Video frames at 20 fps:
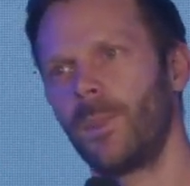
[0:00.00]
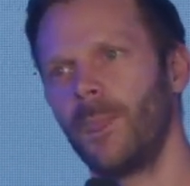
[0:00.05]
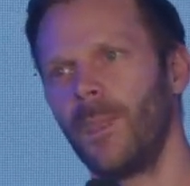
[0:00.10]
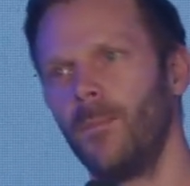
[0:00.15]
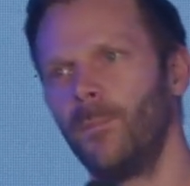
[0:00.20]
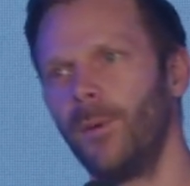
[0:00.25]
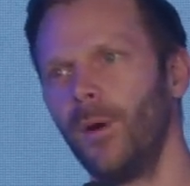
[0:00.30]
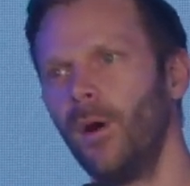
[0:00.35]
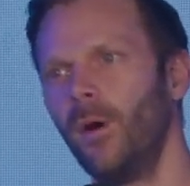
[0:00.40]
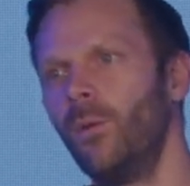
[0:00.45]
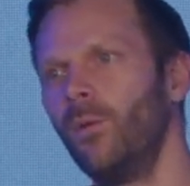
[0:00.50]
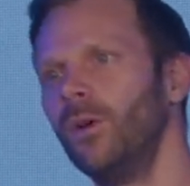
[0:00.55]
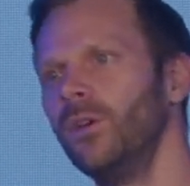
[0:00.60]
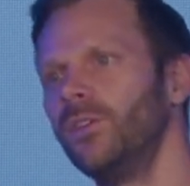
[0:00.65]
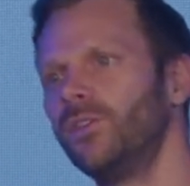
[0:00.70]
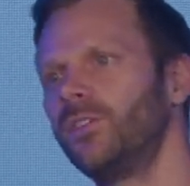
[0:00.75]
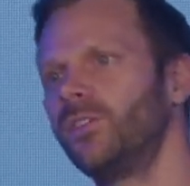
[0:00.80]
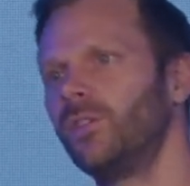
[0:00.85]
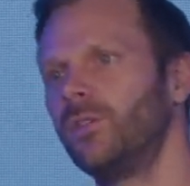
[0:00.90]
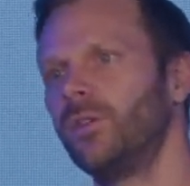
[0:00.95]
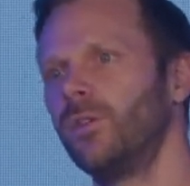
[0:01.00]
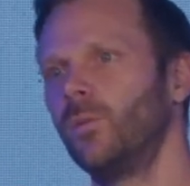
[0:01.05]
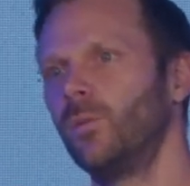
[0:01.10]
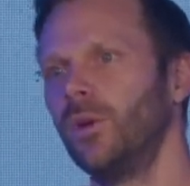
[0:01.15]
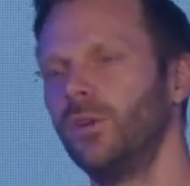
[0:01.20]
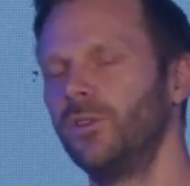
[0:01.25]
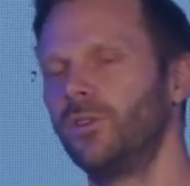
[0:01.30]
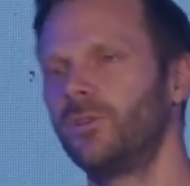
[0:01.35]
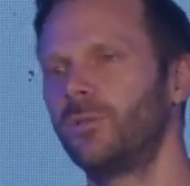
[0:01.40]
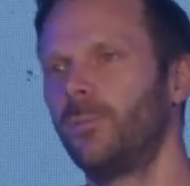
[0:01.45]
Bo
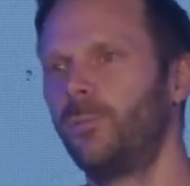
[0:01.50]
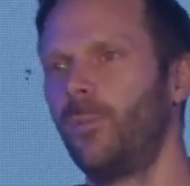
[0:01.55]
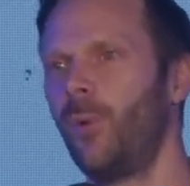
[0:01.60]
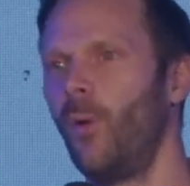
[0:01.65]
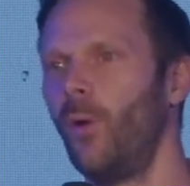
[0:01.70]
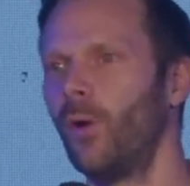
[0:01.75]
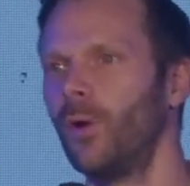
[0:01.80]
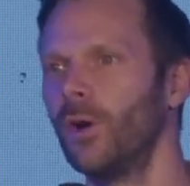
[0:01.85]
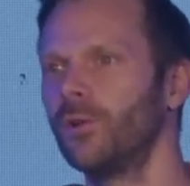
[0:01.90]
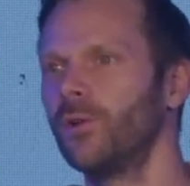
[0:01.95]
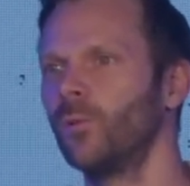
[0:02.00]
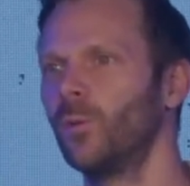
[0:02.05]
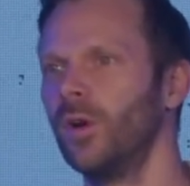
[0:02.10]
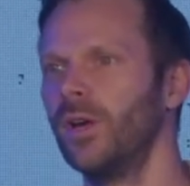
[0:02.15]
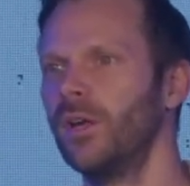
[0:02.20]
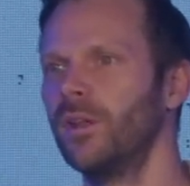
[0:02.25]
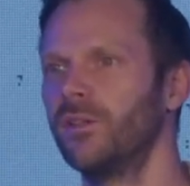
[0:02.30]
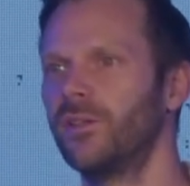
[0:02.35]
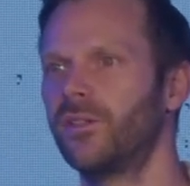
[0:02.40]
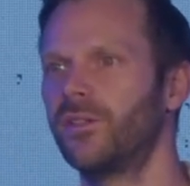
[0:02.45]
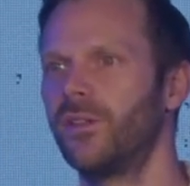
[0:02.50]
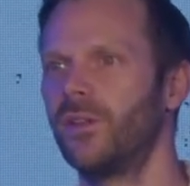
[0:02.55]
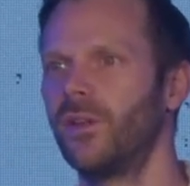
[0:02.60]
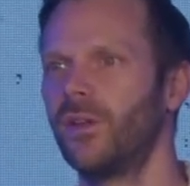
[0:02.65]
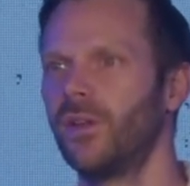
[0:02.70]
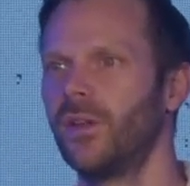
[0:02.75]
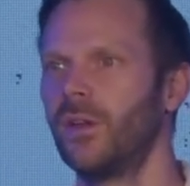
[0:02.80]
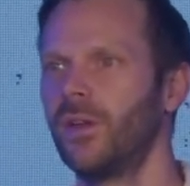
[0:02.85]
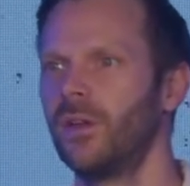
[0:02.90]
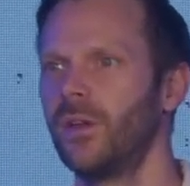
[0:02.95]
was born with
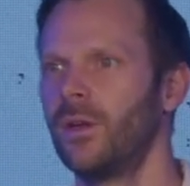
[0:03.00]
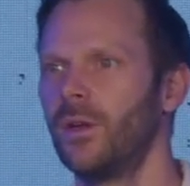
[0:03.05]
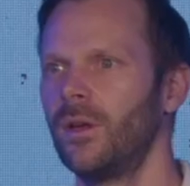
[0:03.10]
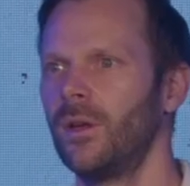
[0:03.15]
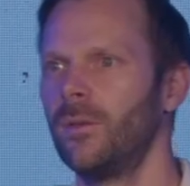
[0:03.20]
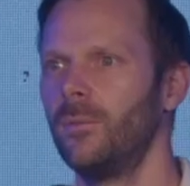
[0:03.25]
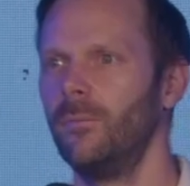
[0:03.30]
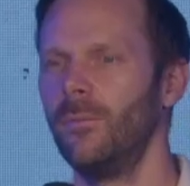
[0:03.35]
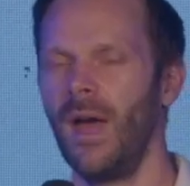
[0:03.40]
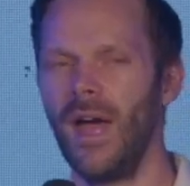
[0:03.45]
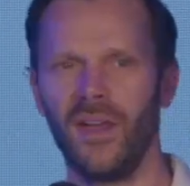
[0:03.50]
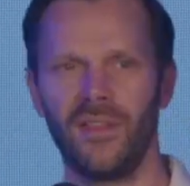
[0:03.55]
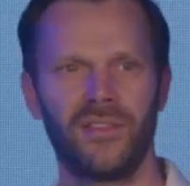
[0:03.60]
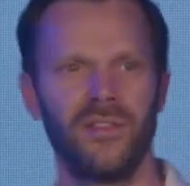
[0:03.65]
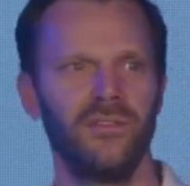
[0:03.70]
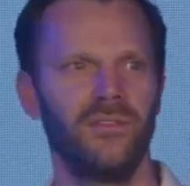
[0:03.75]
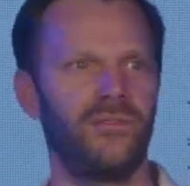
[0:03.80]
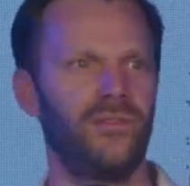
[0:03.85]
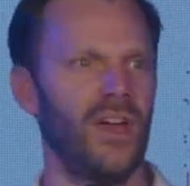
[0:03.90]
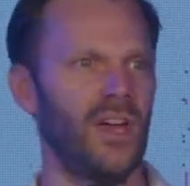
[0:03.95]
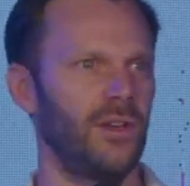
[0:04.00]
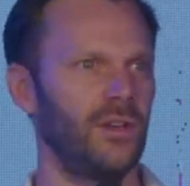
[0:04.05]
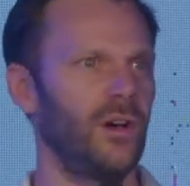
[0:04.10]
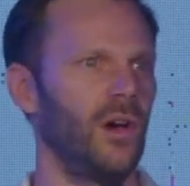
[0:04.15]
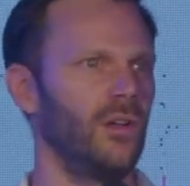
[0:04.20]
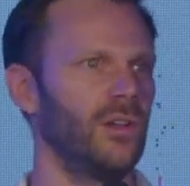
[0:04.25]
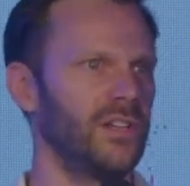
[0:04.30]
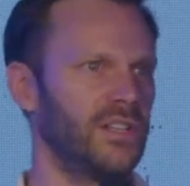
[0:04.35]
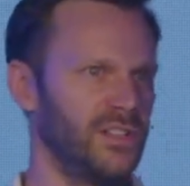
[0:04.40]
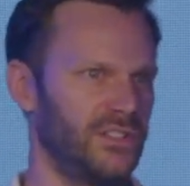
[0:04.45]
meth and
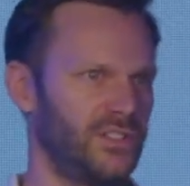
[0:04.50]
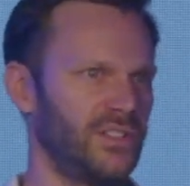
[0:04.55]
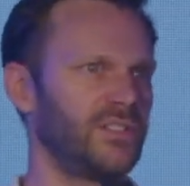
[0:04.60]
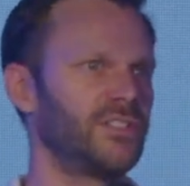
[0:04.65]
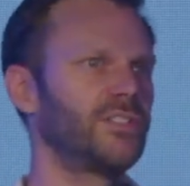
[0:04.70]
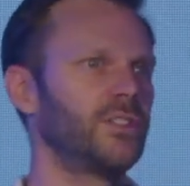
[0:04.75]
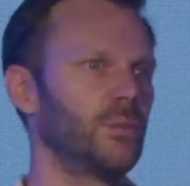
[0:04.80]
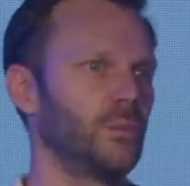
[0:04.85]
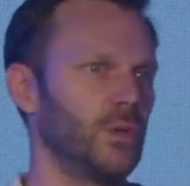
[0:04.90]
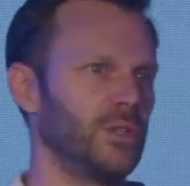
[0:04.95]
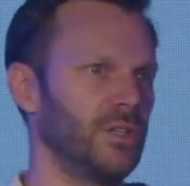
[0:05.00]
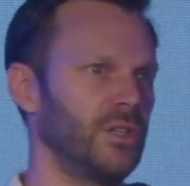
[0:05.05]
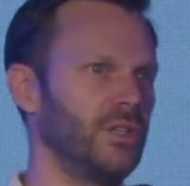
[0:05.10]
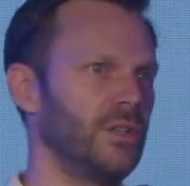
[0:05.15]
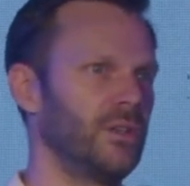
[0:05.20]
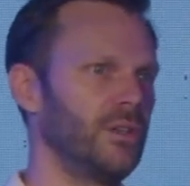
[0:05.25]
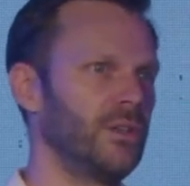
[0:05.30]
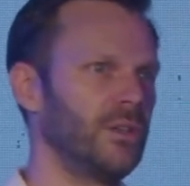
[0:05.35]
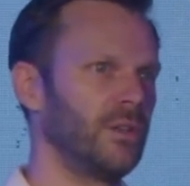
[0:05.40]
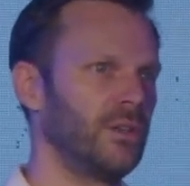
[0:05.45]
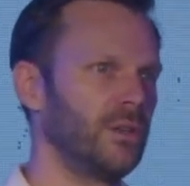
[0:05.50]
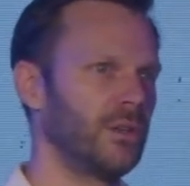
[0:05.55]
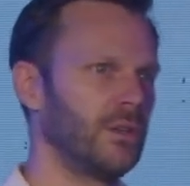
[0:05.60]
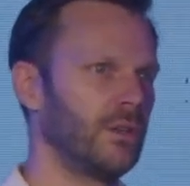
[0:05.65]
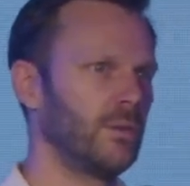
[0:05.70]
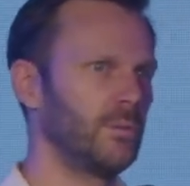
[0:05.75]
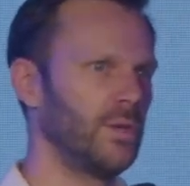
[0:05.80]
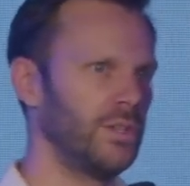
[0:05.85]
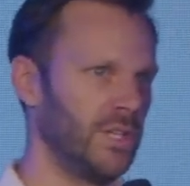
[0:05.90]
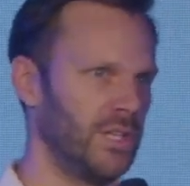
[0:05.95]
fentanyl in his system
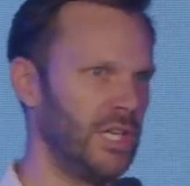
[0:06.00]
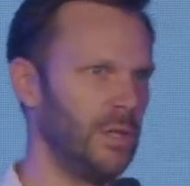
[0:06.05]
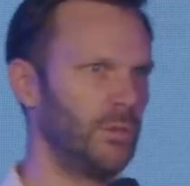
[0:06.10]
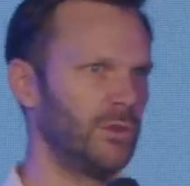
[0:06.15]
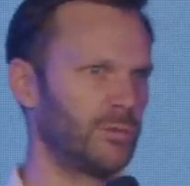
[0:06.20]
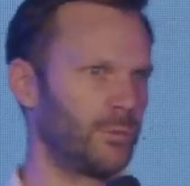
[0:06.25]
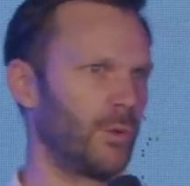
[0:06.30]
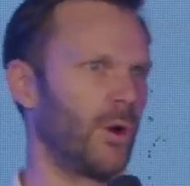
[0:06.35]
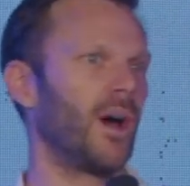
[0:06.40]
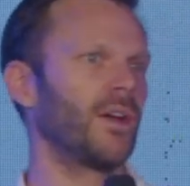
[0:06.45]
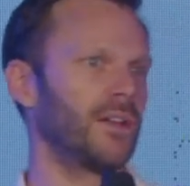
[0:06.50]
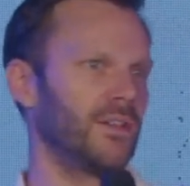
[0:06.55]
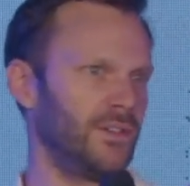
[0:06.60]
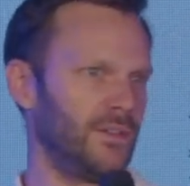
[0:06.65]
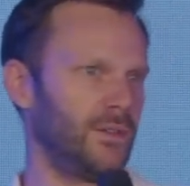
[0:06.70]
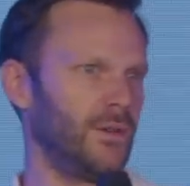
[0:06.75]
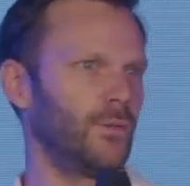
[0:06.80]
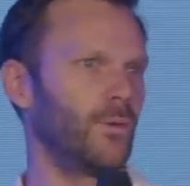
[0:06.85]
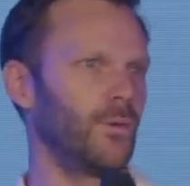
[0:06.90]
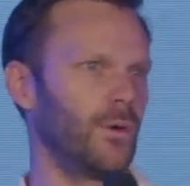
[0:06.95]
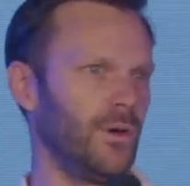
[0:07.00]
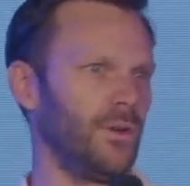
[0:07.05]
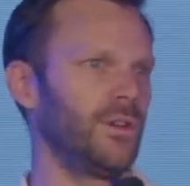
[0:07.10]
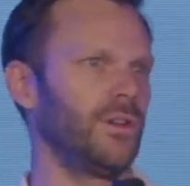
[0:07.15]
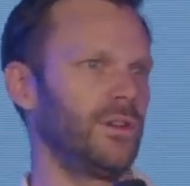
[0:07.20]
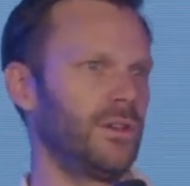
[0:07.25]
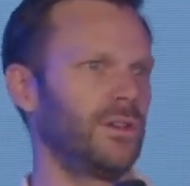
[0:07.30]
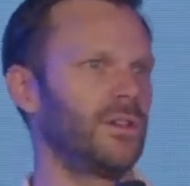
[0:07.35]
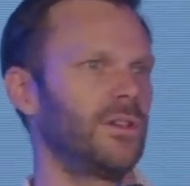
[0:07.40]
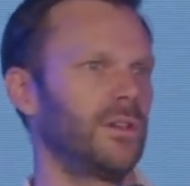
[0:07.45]
when he was brought into the world.
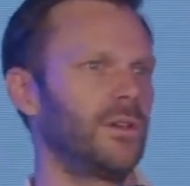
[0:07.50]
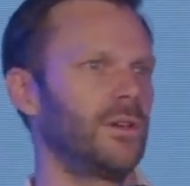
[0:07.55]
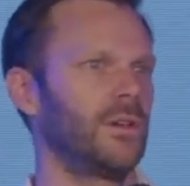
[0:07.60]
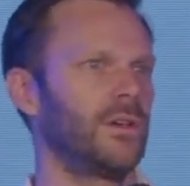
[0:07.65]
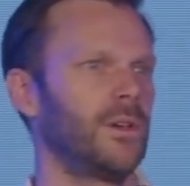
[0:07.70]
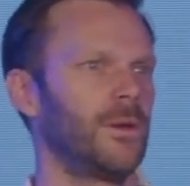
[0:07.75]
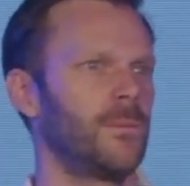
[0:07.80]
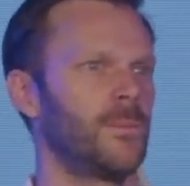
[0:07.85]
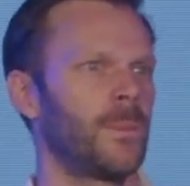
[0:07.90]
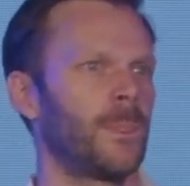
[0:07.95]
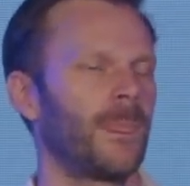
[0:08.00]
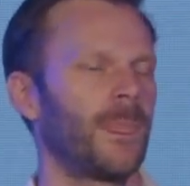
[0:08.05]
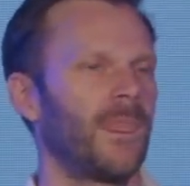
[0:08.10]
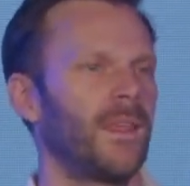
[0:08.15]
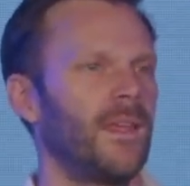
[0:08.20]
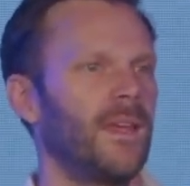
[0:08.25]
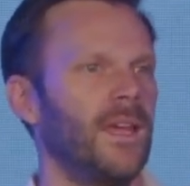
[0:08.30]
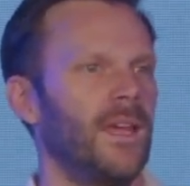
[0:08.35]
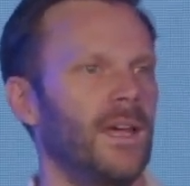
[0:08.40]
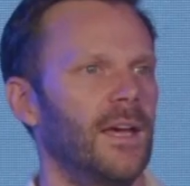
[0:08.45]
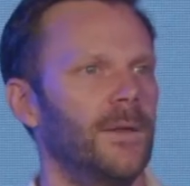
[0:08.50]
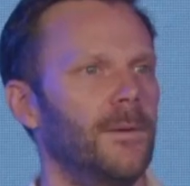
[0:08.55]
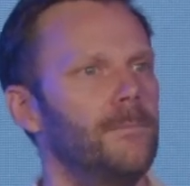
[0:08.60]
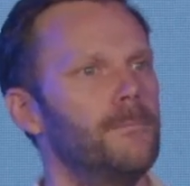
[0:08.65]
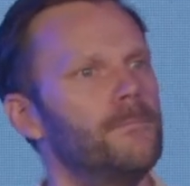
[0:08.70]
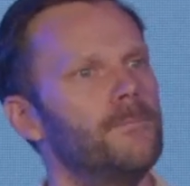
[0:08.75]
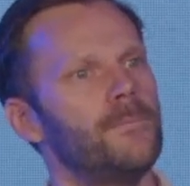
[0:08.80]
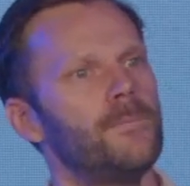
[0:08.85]
And